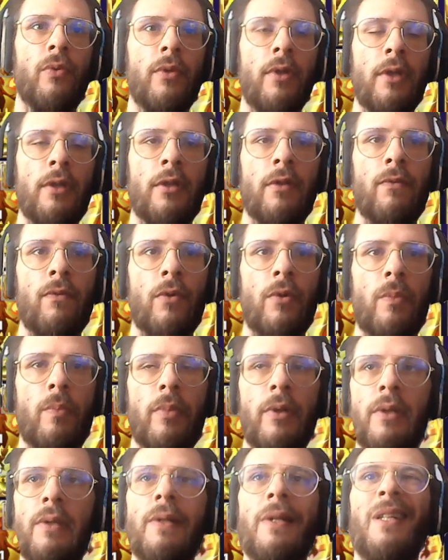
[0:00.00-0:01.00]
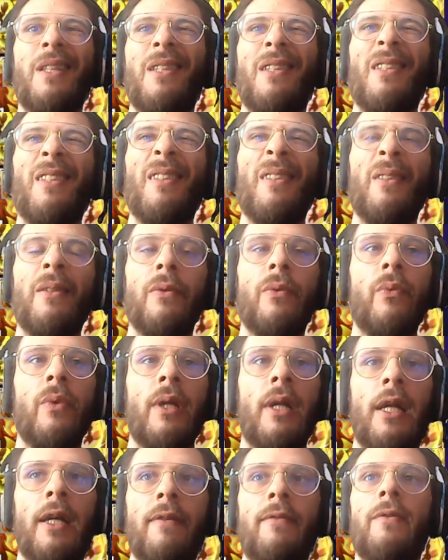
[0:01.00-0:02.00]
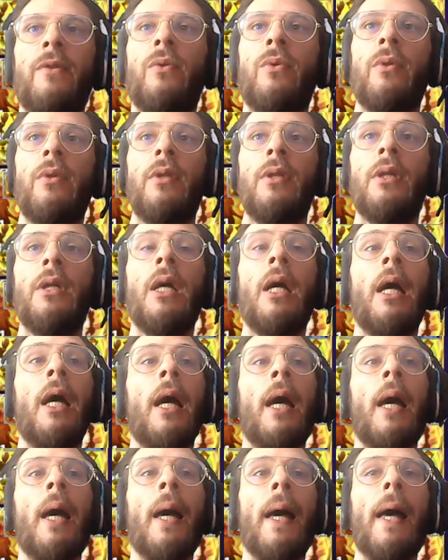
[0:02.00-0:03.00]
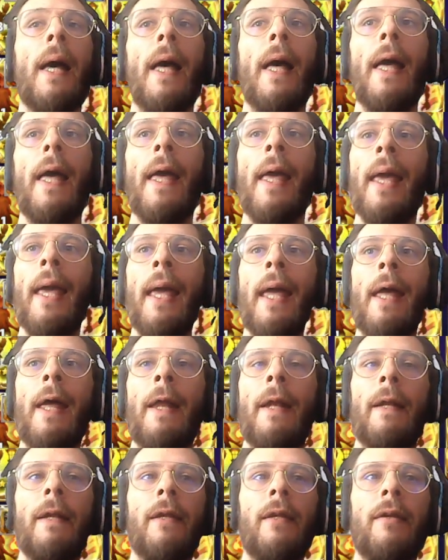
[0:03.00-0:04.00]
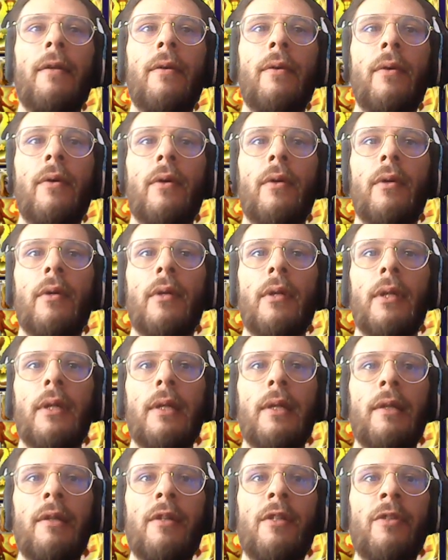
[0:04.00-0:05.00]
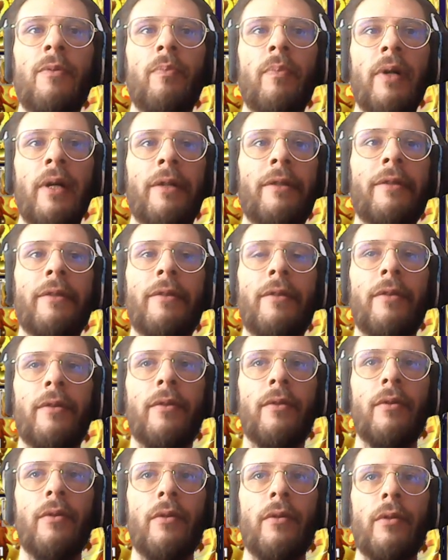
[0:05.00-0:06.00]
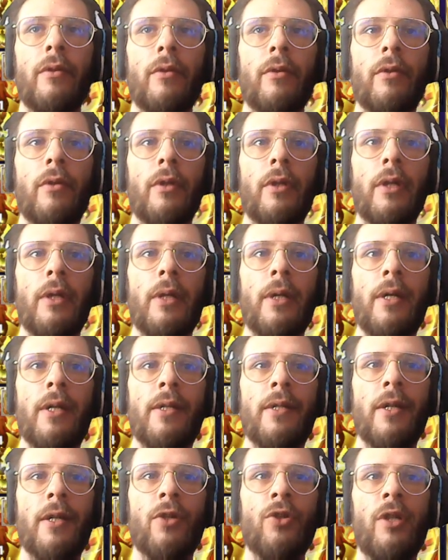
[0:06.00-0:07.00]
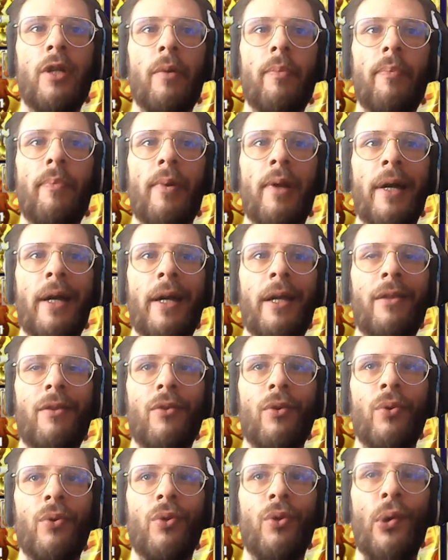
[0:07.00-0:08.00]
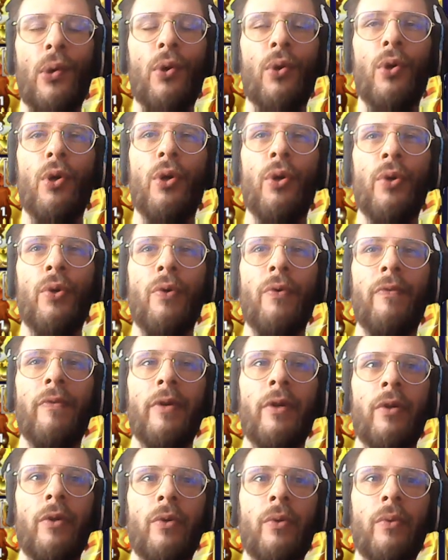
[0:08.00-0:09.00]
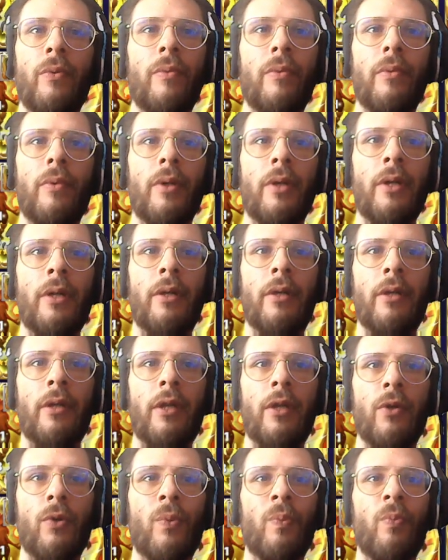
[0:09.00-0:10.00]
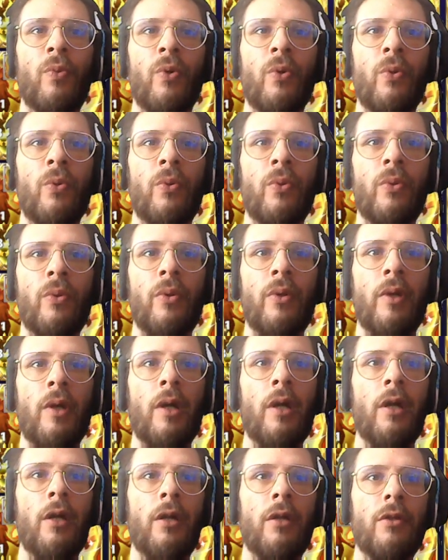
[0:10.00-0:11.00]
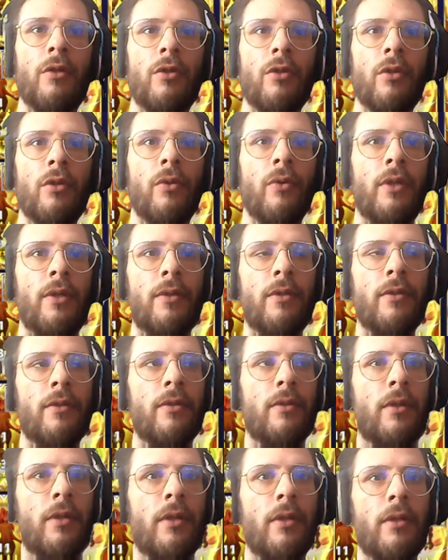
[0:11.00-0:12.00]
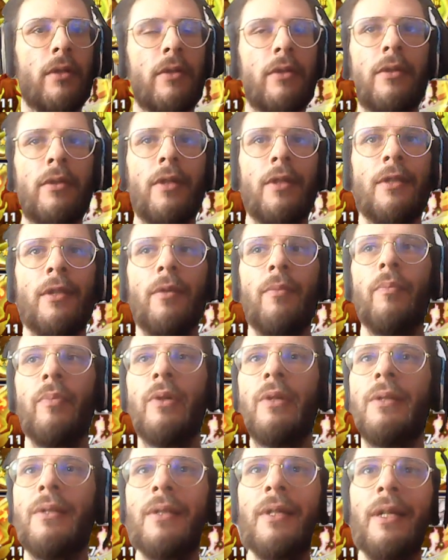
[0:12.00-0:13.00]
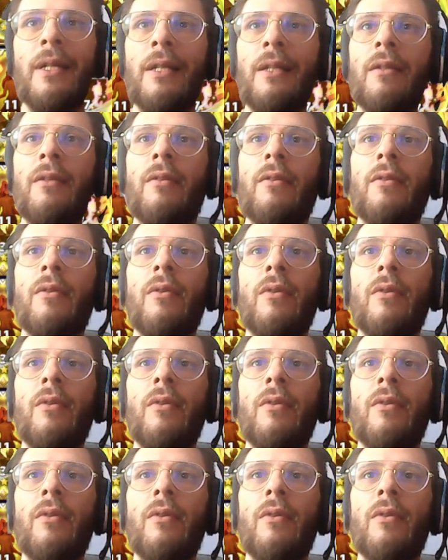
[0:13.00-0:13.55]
64% when leveled, and this part is actually applied on your overall health pool, so it's 16%